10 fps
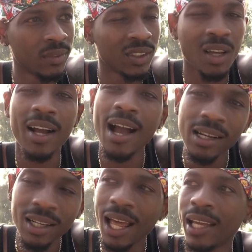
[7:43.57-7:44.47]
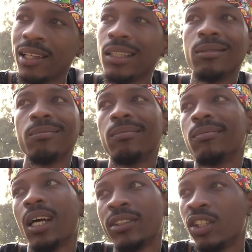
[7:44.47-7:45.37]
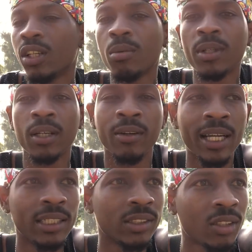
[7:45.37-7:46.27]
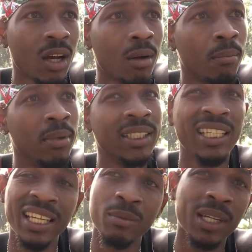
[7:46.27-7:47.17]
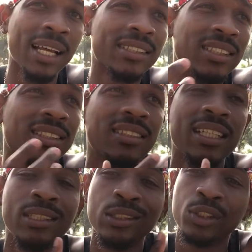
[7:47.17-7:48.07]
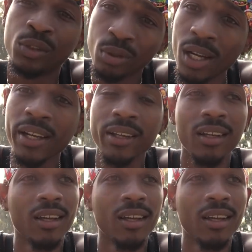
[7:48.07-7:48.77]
so I kind of like, I took it with a grain of salt. But then when I just seen this truck,